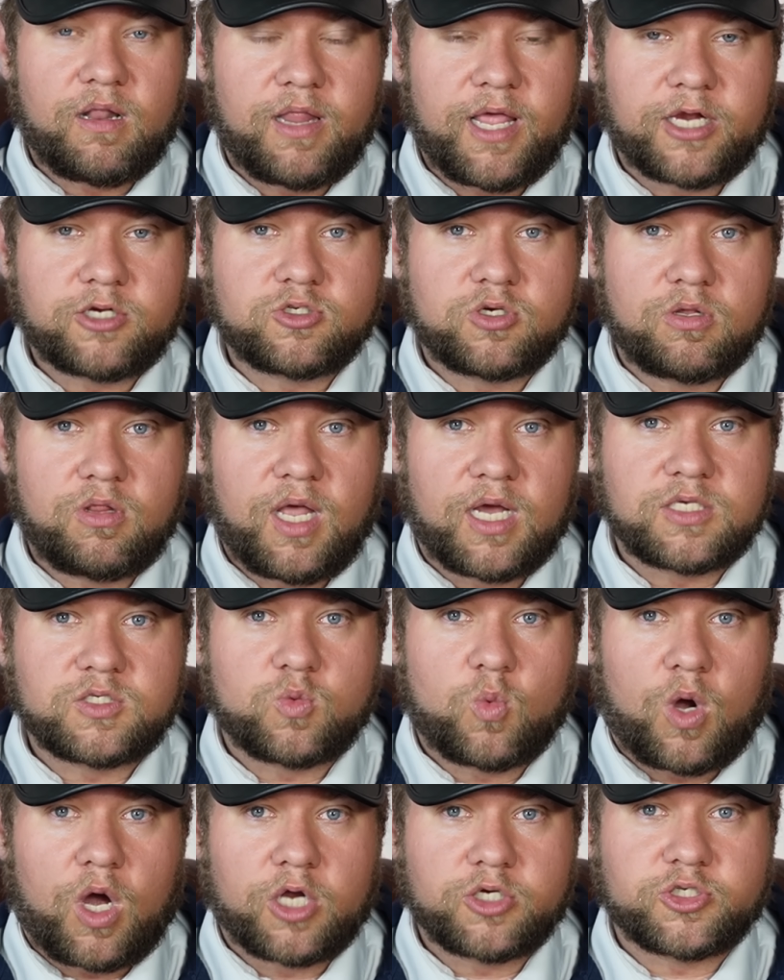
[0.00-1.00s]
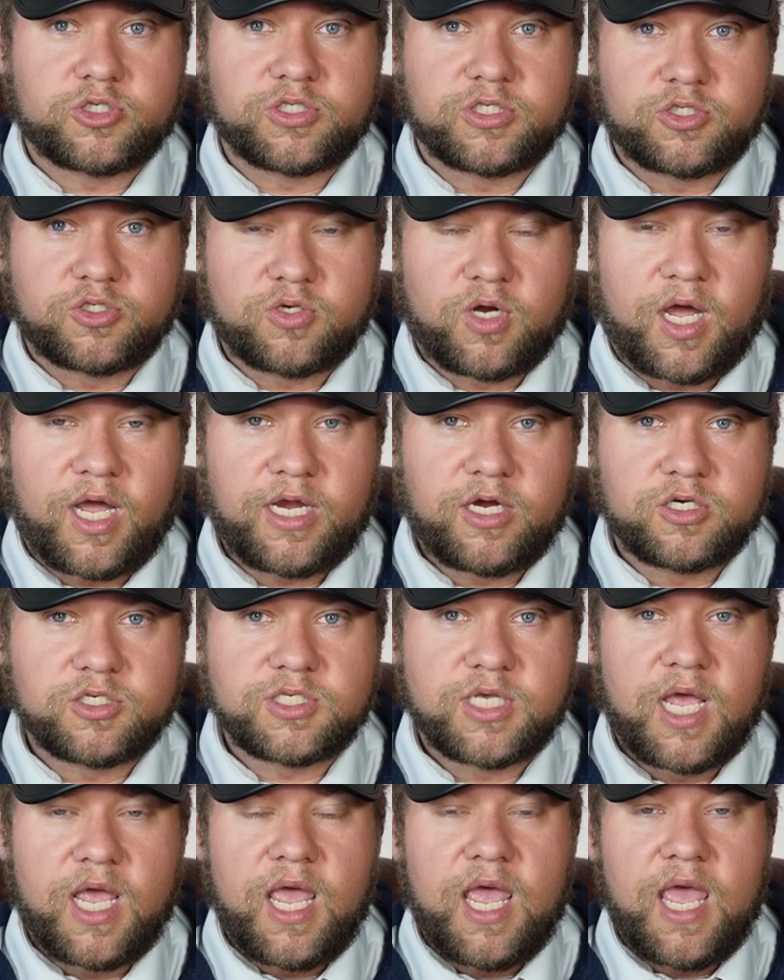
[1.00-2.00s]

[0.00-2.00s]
Electrolux washers and dryers,